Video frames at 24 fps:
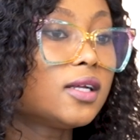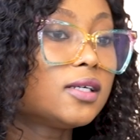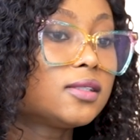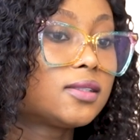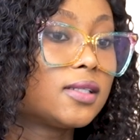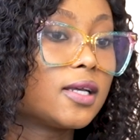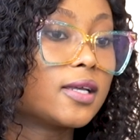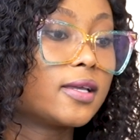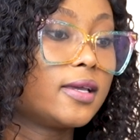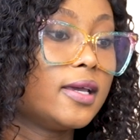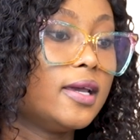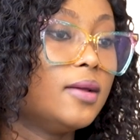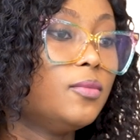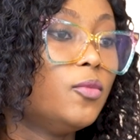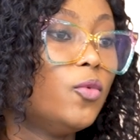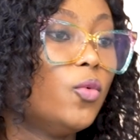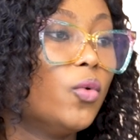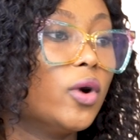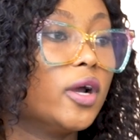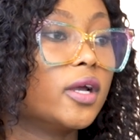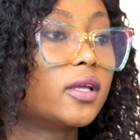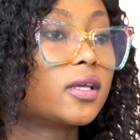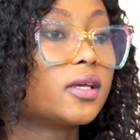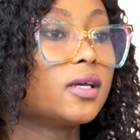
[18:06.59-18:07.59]
How does the
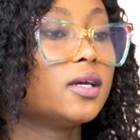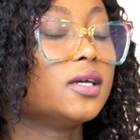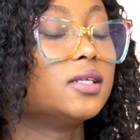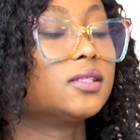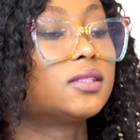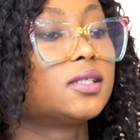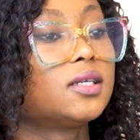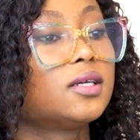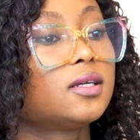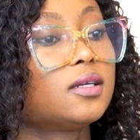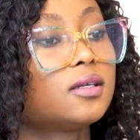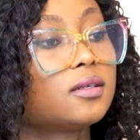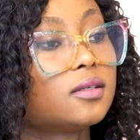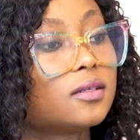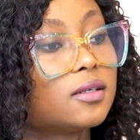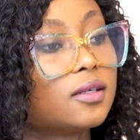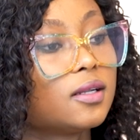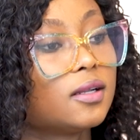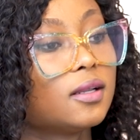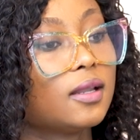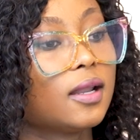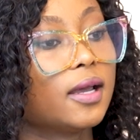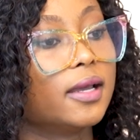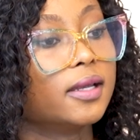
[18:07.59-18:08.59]
game work? Is it
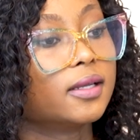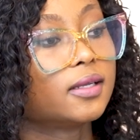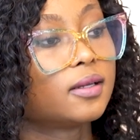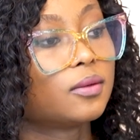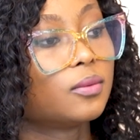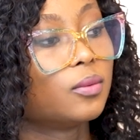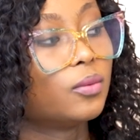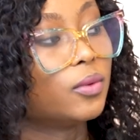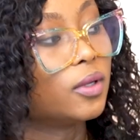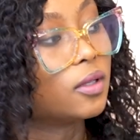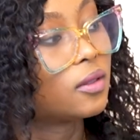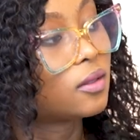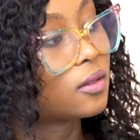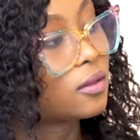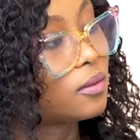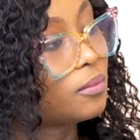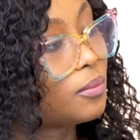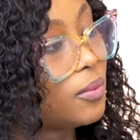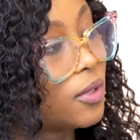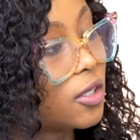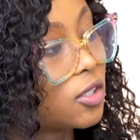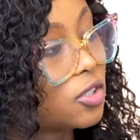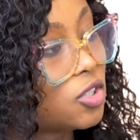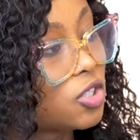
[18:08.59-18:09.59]
like with
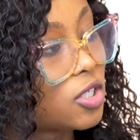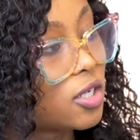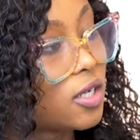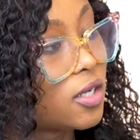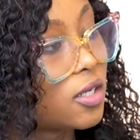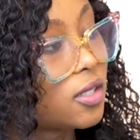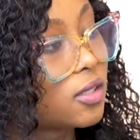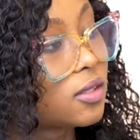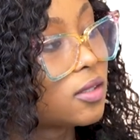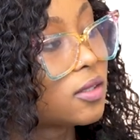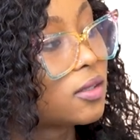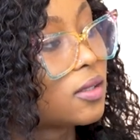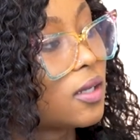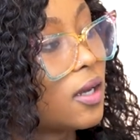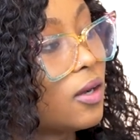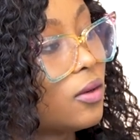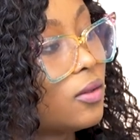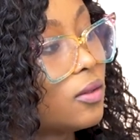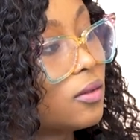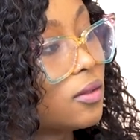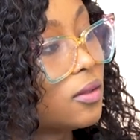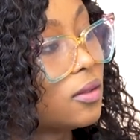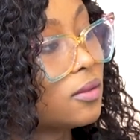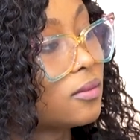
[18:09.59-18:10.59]
pictures?
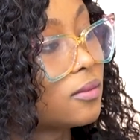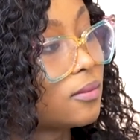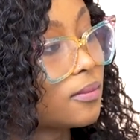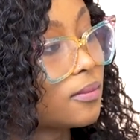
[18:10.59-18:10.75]
How?